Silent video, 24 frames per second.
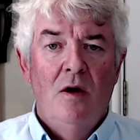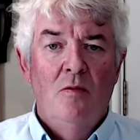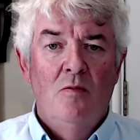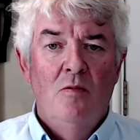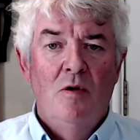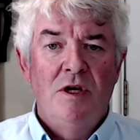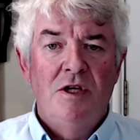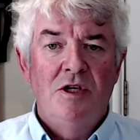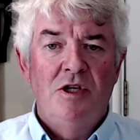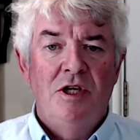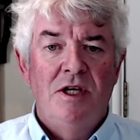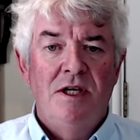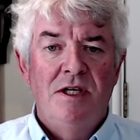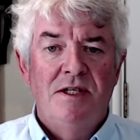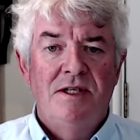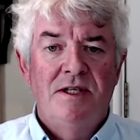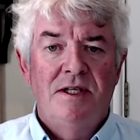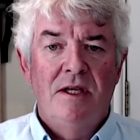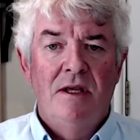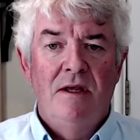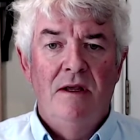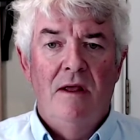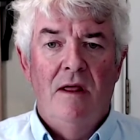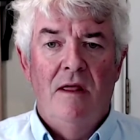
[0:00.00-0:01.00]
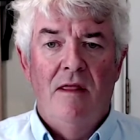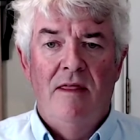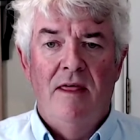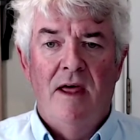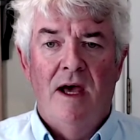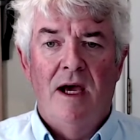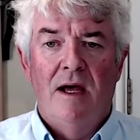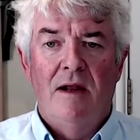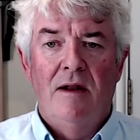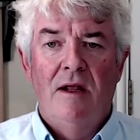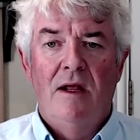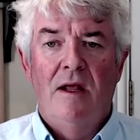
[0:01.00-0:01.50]
which is
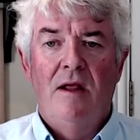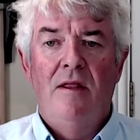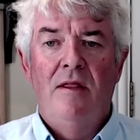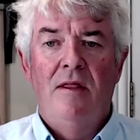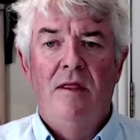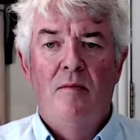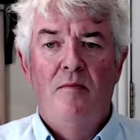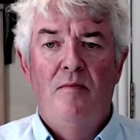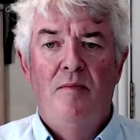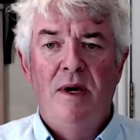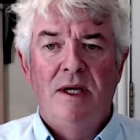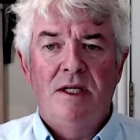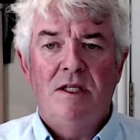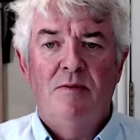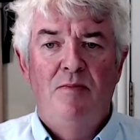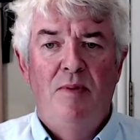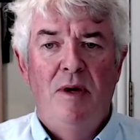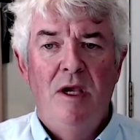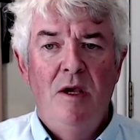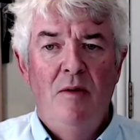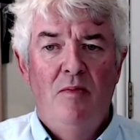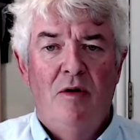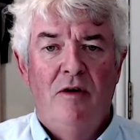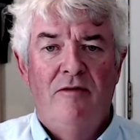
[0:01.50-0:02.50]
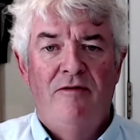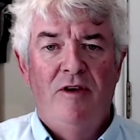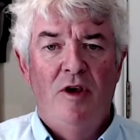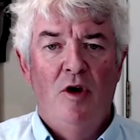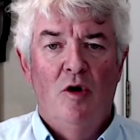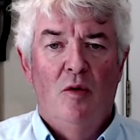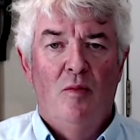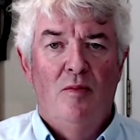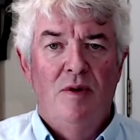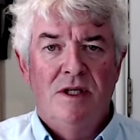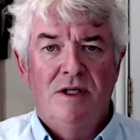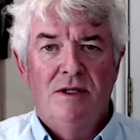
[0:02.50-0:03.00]
that the best people for
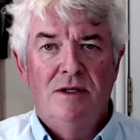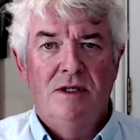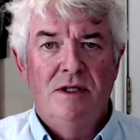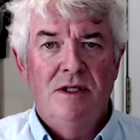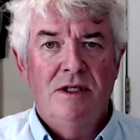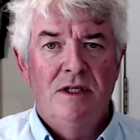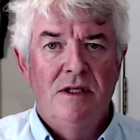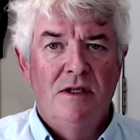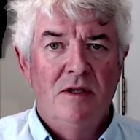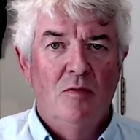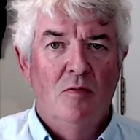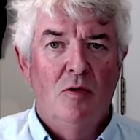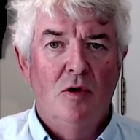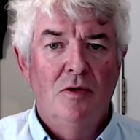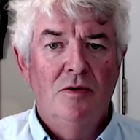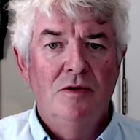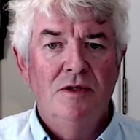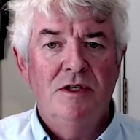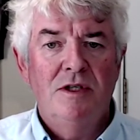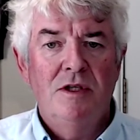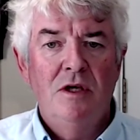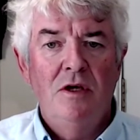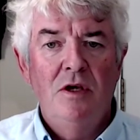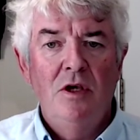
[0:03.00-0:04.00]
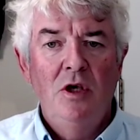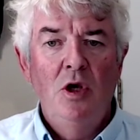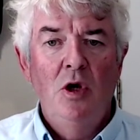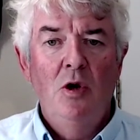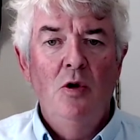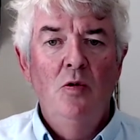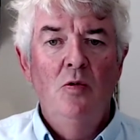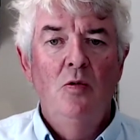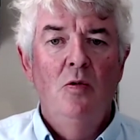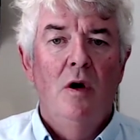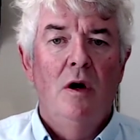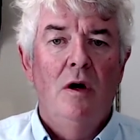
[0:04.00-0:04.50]
your business are the ones that
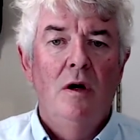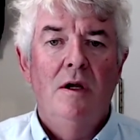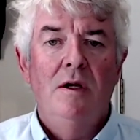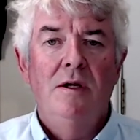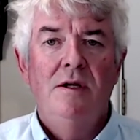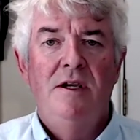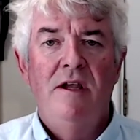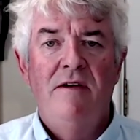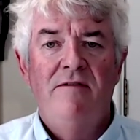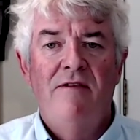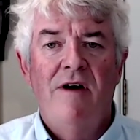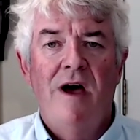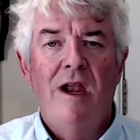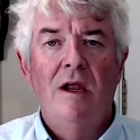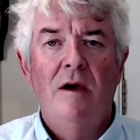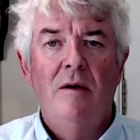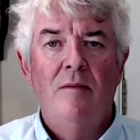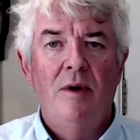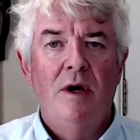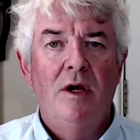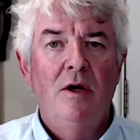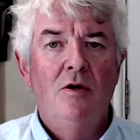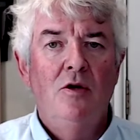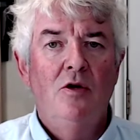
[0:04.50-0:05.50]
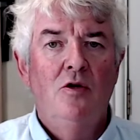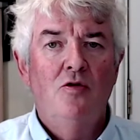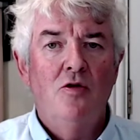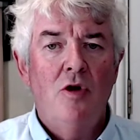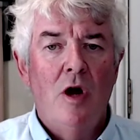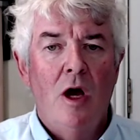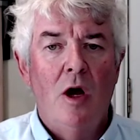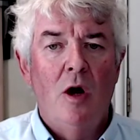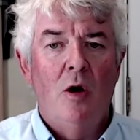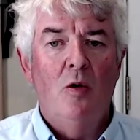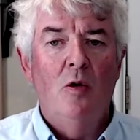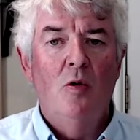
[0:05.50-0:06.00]
you develop and
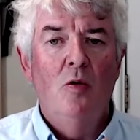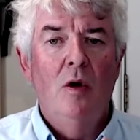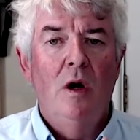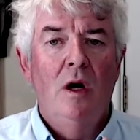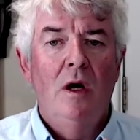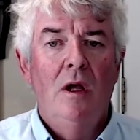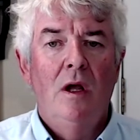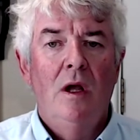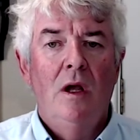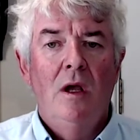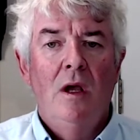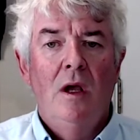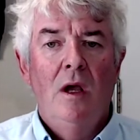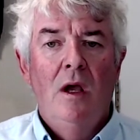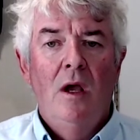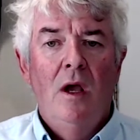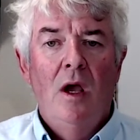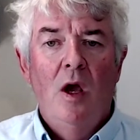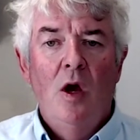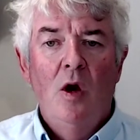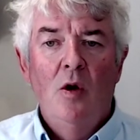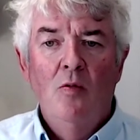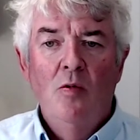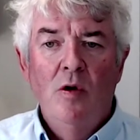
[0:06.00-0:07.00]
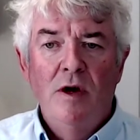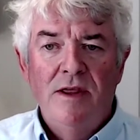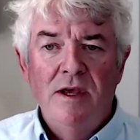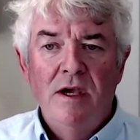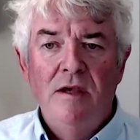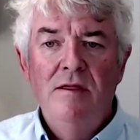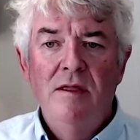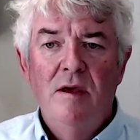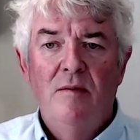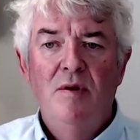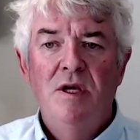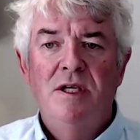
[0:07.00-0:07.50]
grow
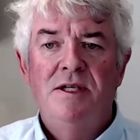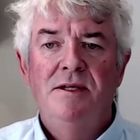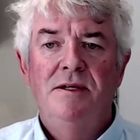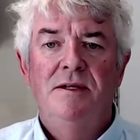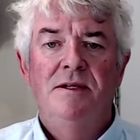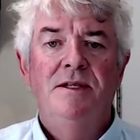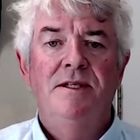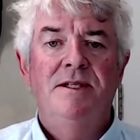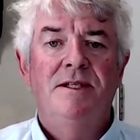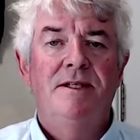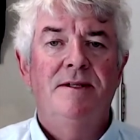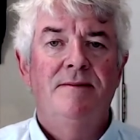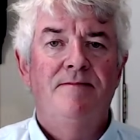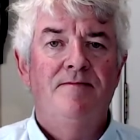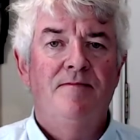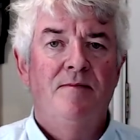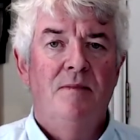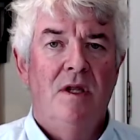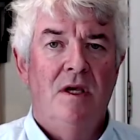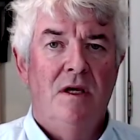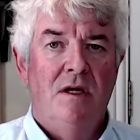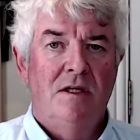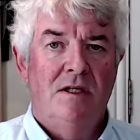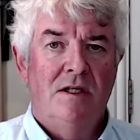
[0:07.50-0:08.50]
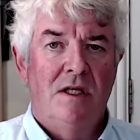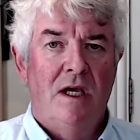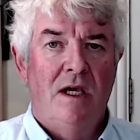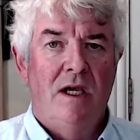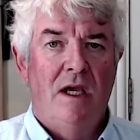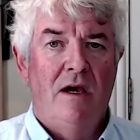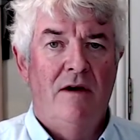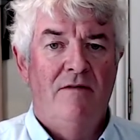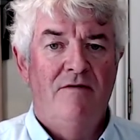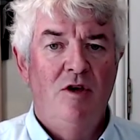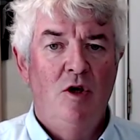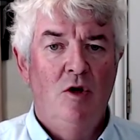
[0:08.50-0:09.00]
within the business, as they
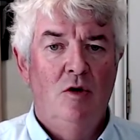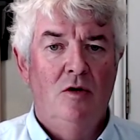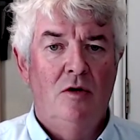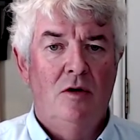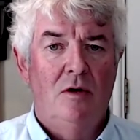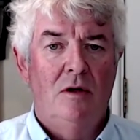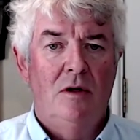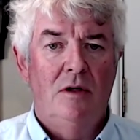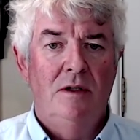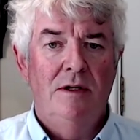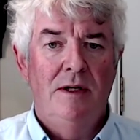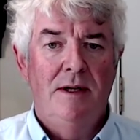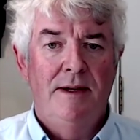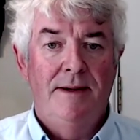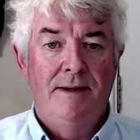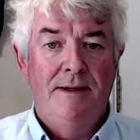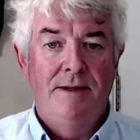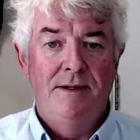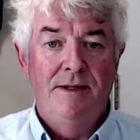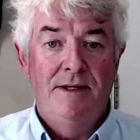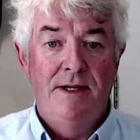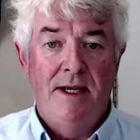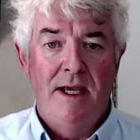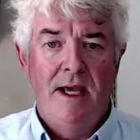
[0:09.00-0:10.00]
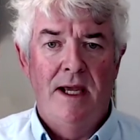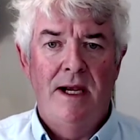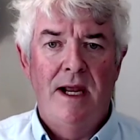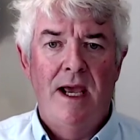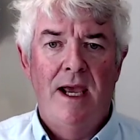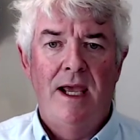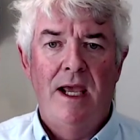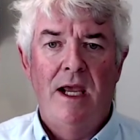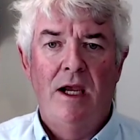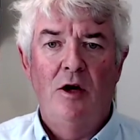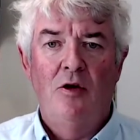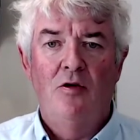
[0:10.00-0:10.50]
have your
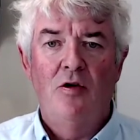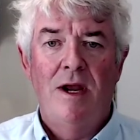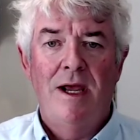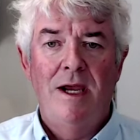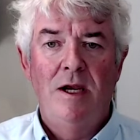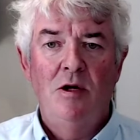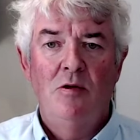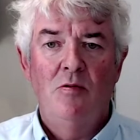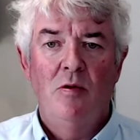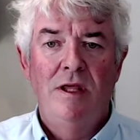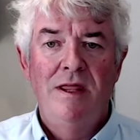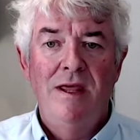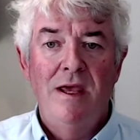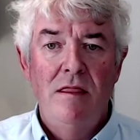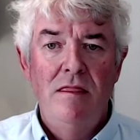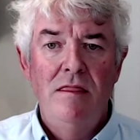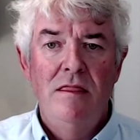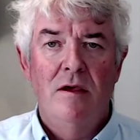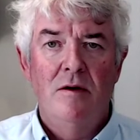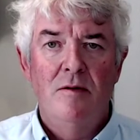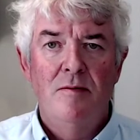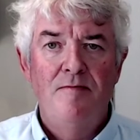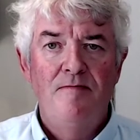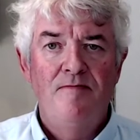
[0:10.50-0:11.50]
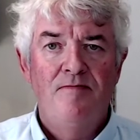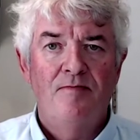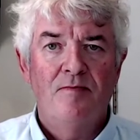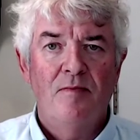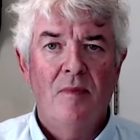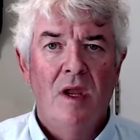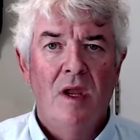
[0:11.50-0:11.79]
DNA ingrained within them.